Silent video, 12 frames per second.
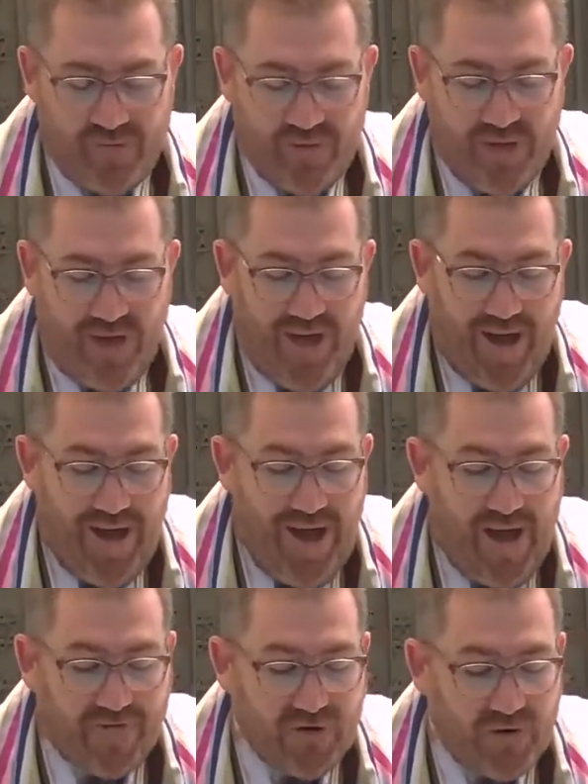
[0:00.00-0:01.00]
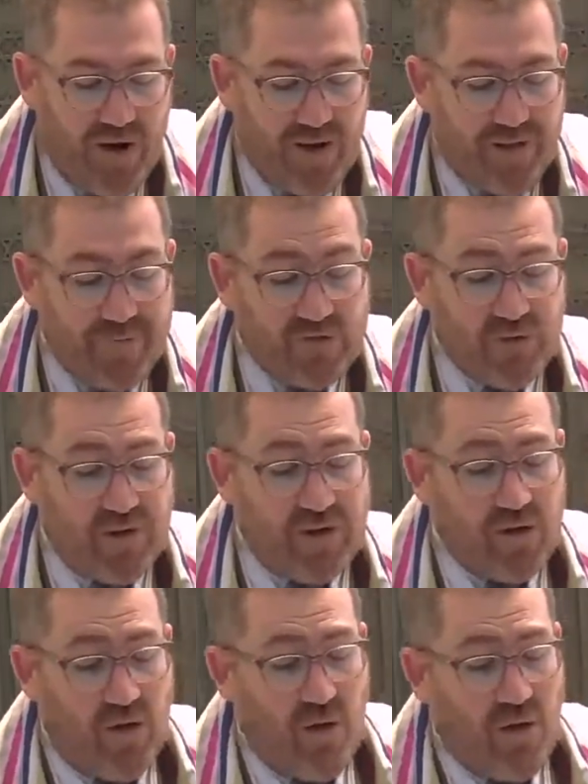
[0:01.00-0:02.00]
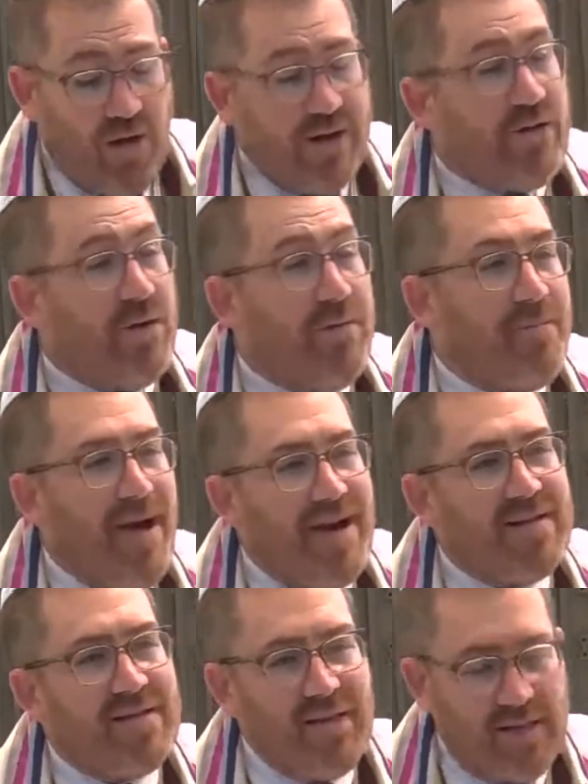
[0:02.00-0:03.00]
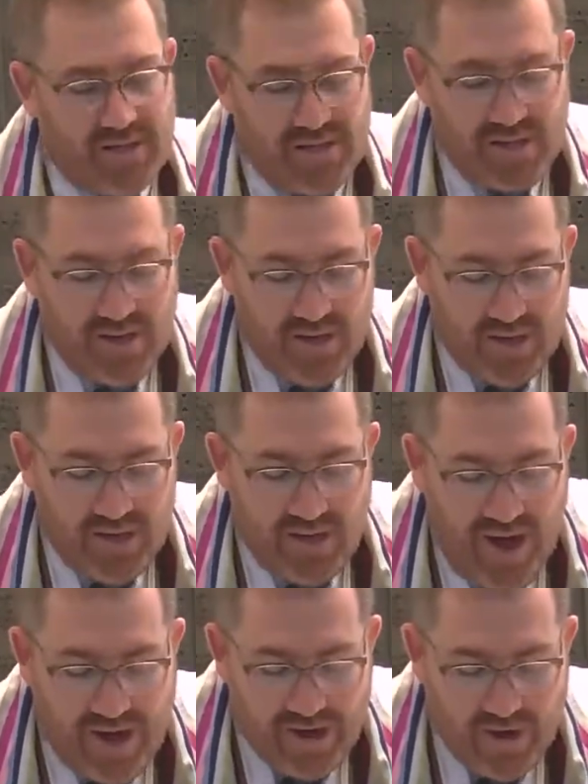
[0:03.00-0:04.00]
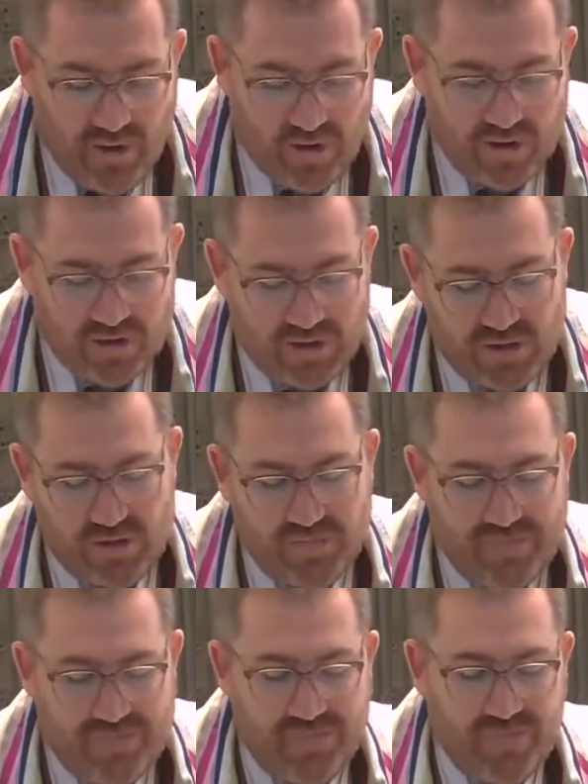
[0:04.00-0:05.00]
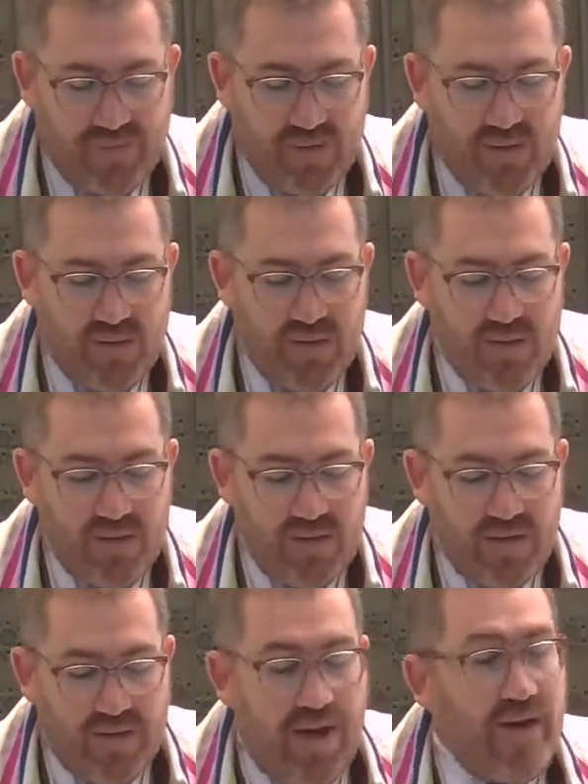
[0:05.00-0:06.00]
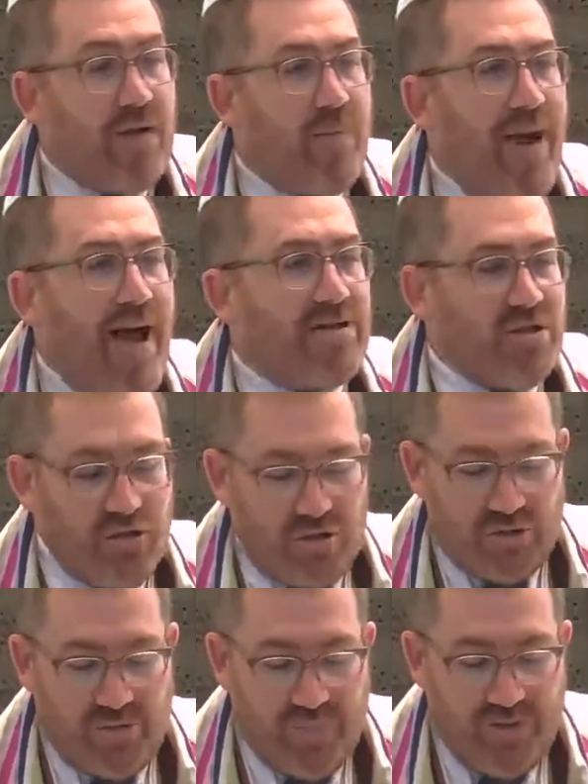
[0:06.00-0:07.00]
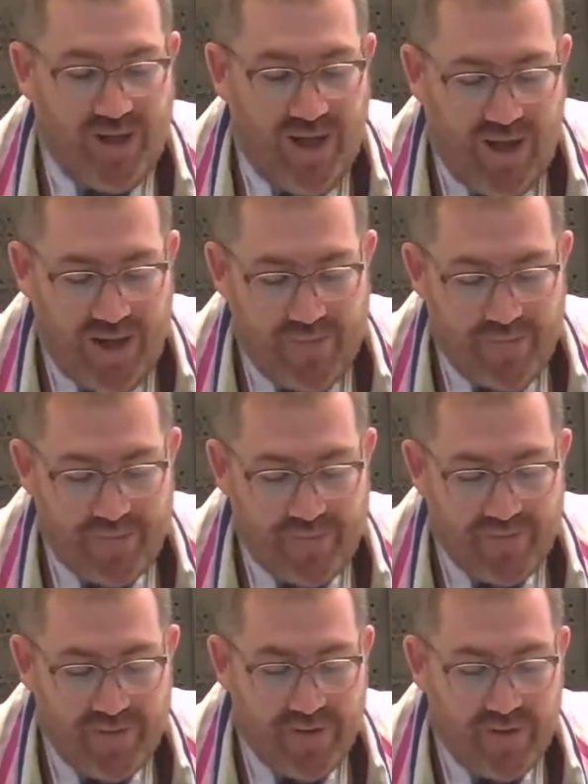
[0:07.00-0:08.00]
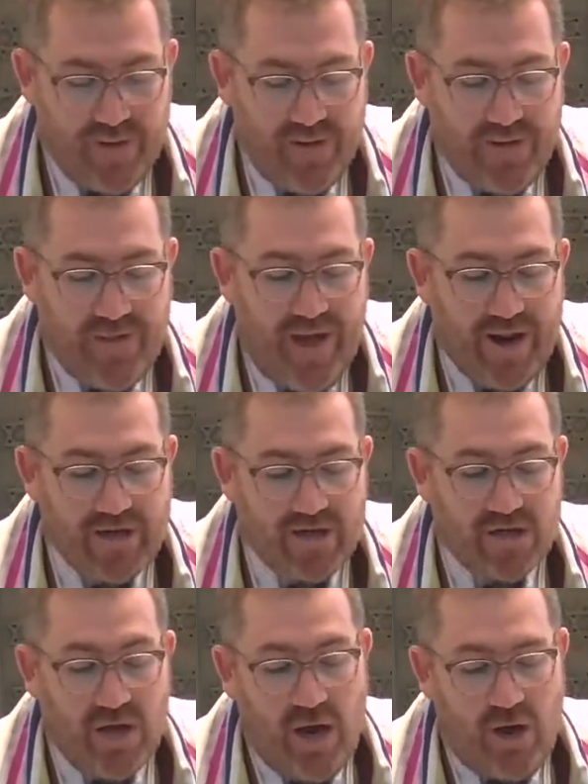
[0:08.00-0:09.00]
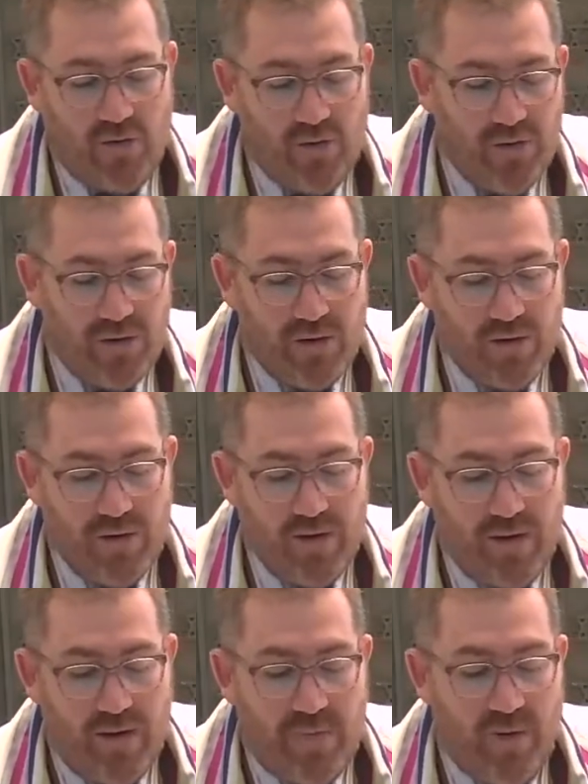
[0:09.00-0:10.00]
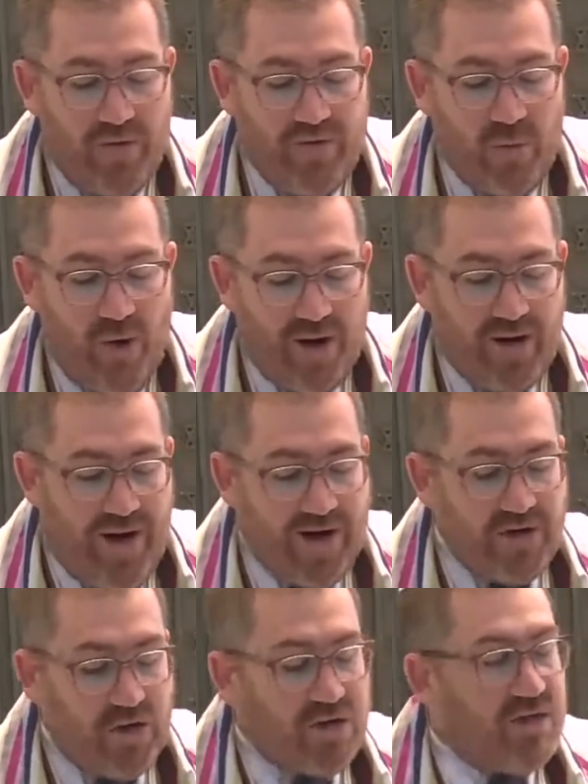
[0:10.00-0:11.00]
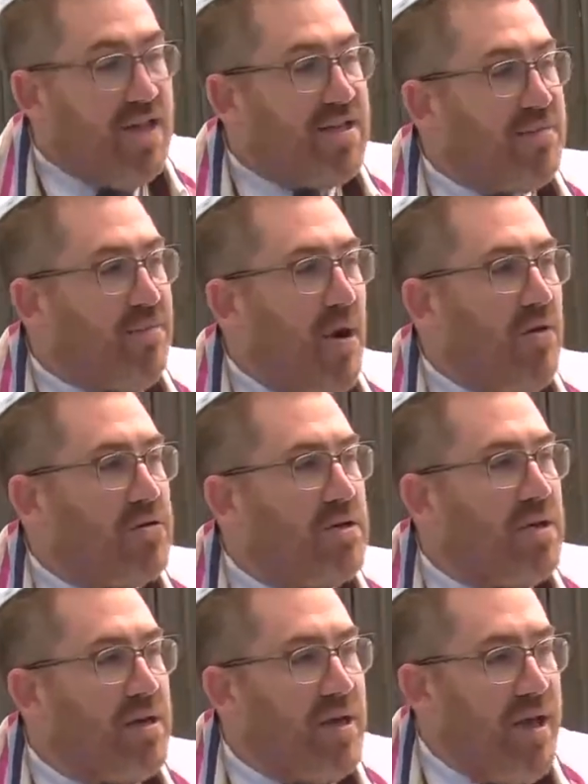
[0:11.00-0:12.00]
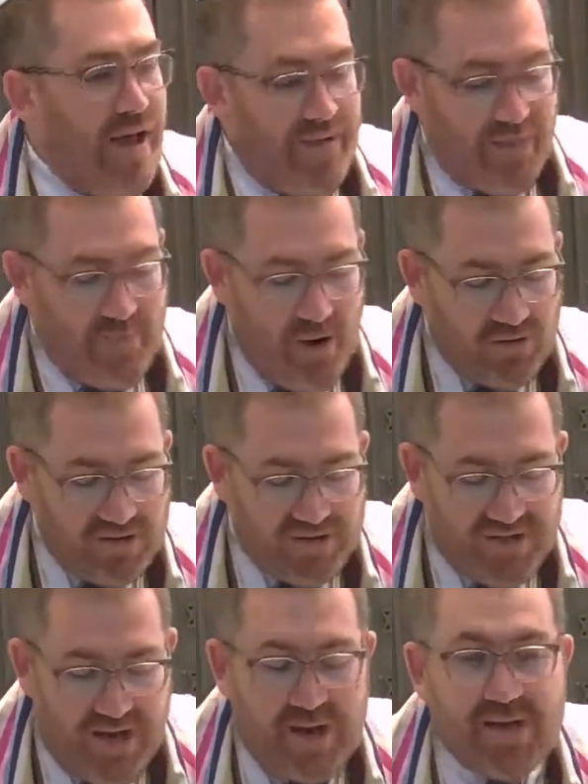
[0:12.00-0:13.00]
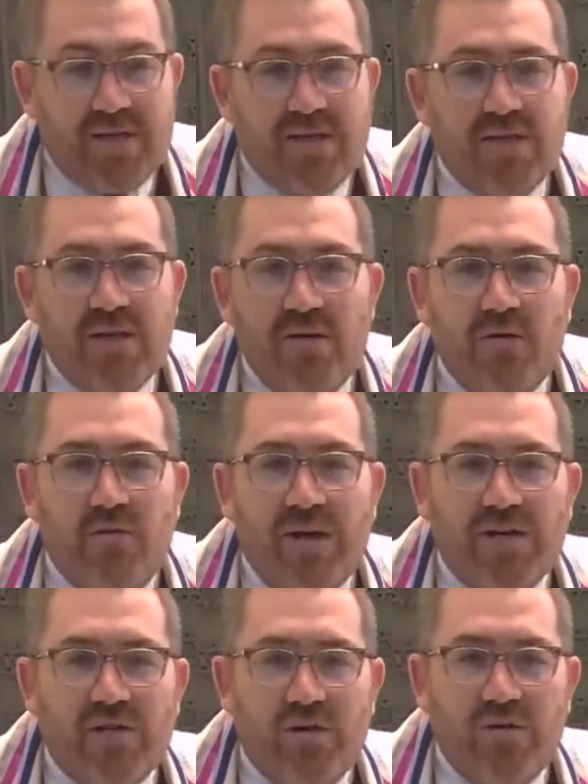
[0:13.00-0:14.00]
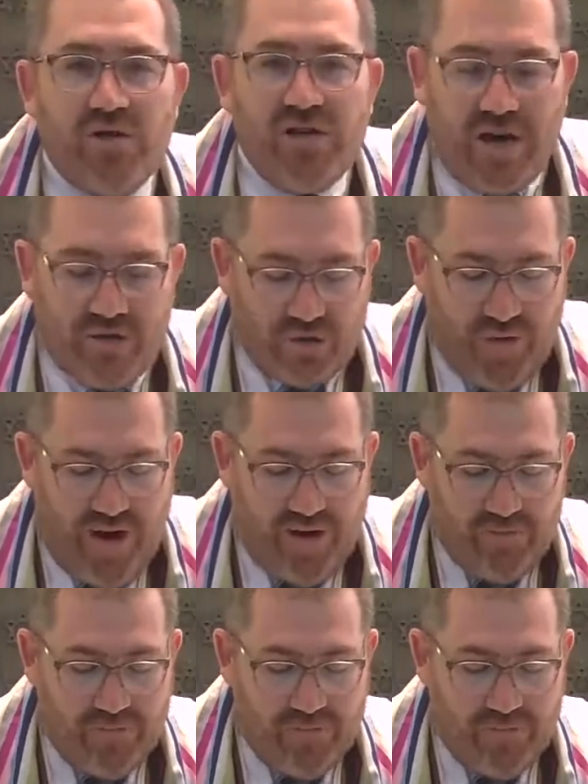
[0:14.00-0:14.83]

I, after all, am drilling the hole under my seat, not yours." The other passengers reply, "That is so, but when the water enters this boat and the boat sinks, we too shall drown."